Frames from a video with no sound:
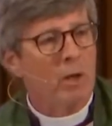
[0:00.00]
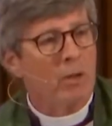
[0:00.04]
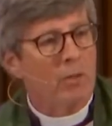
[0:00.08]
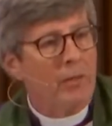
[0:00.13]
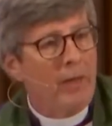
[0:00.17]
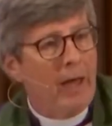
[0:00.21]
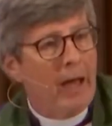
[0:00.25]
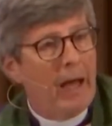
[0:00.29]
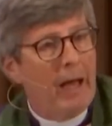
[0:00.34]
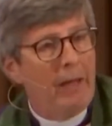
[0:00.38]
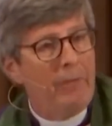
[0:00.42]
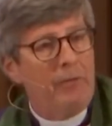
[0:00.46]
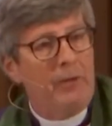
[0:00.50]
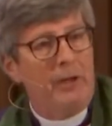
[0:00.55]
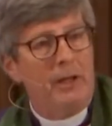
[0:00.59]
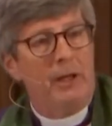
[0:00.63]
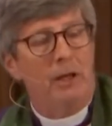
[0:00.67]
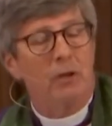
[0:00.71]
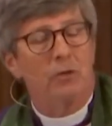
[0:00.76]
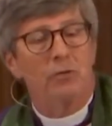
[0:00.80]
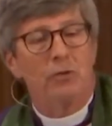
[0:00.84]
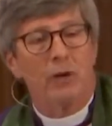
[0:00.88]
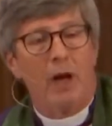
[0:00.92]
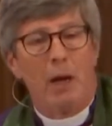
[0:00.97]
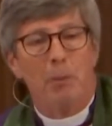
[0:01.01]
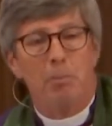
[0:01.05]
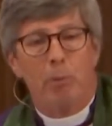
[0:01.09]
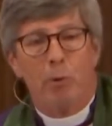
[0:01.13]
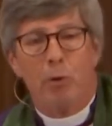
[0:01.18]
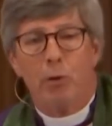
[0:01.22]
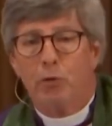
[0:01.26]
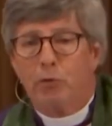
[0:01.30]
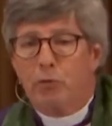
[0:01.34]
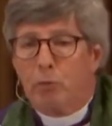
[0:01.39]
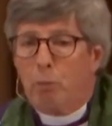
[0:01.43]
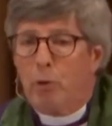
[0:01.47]
that the
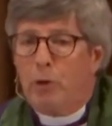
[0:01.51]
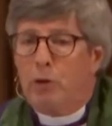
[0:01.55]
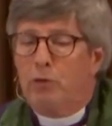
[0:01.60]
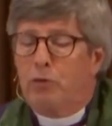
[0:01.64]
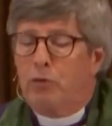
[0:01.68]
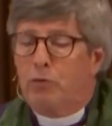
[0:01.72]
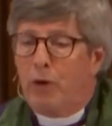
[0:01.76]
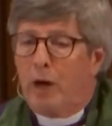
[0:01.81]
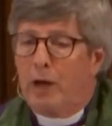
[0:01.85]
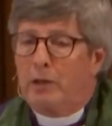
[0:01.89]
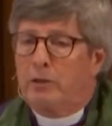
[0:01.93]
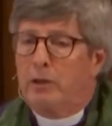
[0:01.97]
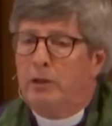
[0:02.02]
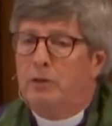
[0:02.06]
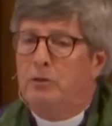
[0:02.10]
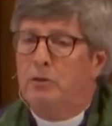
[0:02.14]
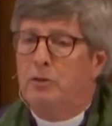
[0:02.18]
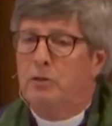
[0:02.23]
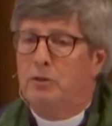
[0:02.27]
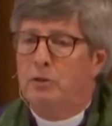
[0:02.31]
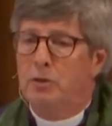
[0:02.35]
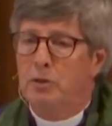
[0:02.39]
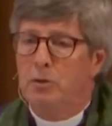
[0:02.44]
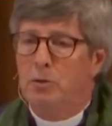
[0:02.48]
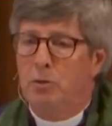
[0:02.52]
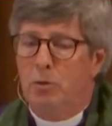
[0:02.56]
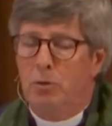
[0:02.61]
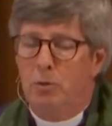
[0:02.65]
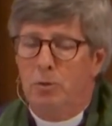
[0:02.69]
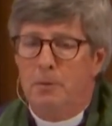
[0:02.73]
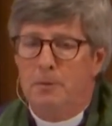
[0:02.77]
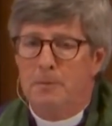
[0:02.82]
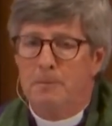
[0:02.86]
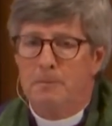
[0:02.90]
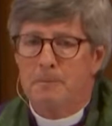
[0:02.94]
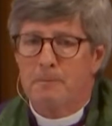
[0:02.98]
disciples were instructed to do,
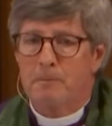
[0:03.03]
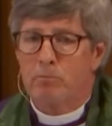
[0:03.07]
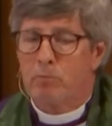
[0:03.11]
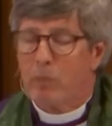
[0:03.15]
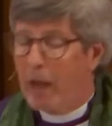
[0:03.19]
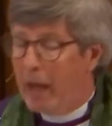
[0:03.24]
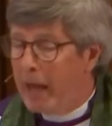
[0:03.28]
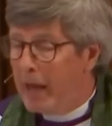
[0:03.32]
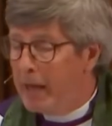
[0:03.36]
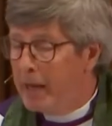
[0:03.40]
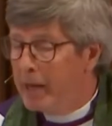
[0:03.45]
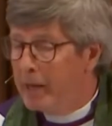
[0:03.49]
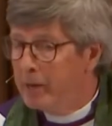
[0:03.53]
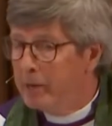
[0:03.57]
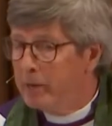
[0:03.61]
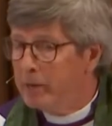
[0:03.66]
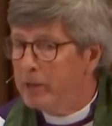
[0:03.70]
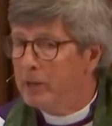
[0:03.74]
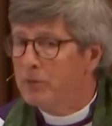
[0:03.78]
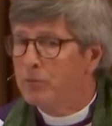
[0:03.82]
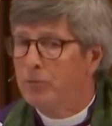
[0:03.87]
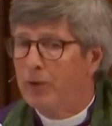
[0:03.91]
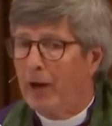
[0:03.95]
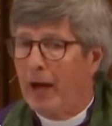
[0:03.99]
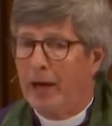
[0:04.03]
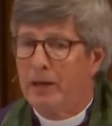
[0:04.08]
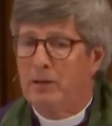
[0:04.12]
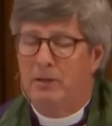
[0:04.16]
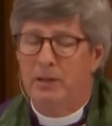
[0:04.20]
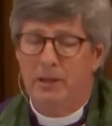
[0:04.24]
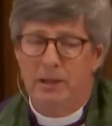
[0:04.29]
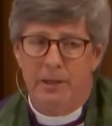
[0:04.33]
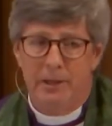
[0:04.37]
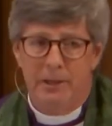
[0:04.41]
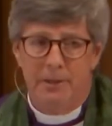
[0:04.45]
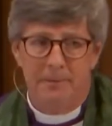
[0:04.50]
and in fact
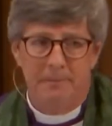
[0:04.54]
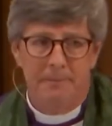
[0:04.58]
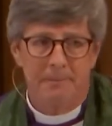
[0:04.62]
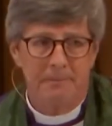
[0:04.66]
did.